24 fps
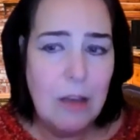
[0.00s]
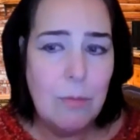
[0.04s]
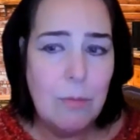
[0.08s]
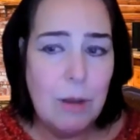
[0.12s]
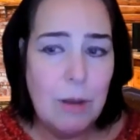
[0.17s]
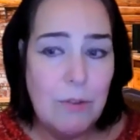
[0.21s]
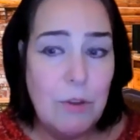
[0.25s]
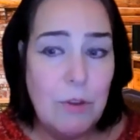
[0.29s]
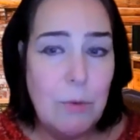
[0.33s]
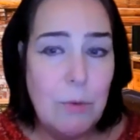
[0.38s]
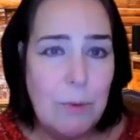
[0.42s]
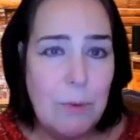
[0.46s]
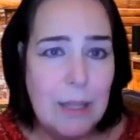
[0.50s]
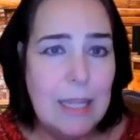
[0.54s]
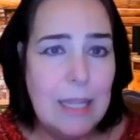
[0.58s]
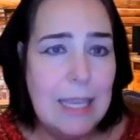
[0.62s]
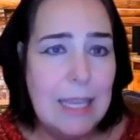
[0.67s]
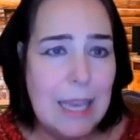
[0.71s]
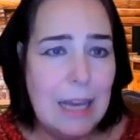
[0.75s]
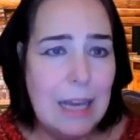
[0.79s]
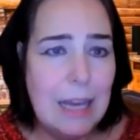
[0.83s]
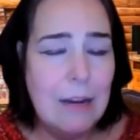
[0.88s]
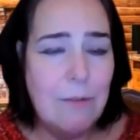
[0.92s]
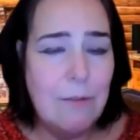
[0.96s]
But if you really
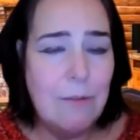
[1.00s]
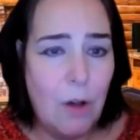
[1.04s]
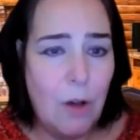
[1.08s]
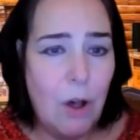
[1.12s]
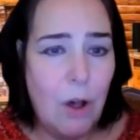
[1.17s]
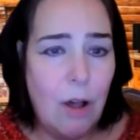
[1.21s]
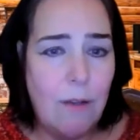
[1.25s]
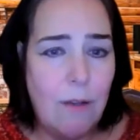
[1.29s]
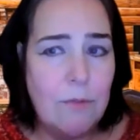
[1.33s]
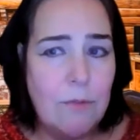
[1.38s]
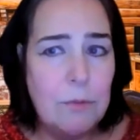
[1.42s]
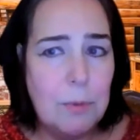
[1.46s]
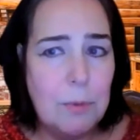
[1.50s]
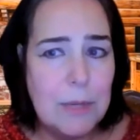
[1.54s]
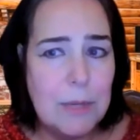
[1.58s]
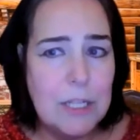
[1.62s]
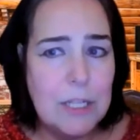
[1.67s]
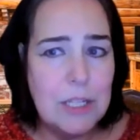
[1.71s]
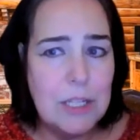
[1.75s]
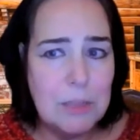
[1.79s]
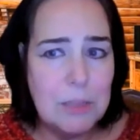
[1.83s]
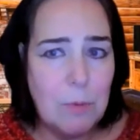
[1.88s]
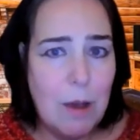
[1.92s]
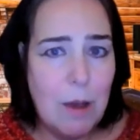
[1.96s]
get involved,
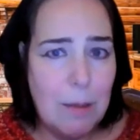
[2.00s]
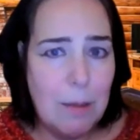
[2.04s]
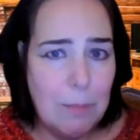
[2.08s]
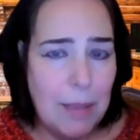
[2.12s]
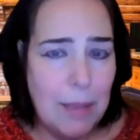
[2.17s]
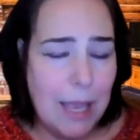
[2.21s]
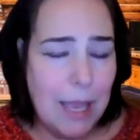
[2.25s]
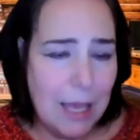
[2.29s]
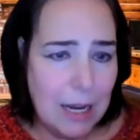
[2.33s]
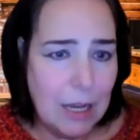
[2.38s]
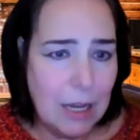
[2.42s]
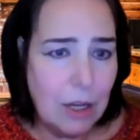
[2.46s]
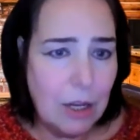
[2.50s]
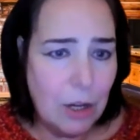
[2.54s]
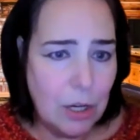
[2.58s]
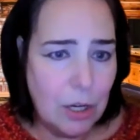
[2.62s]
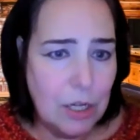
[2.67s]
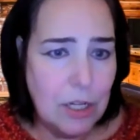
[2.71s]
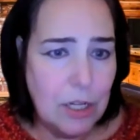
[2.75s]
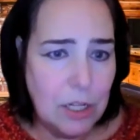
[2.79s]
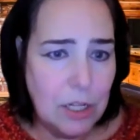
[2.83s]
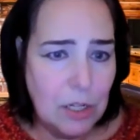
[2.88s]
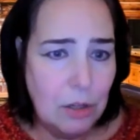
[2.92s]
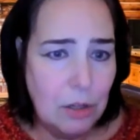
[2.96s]
which is what Pana
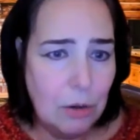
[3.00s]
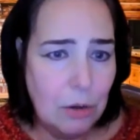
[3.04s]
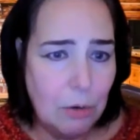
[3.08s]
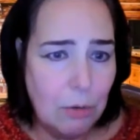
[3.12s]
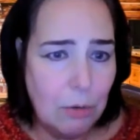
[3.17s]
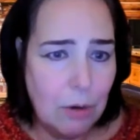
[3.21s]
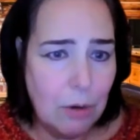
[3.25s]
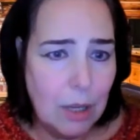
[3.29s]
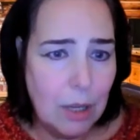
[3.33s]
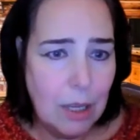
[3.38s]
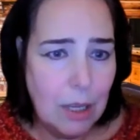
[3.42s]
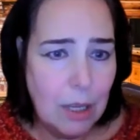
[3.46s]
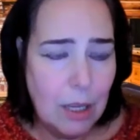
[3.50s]
could do,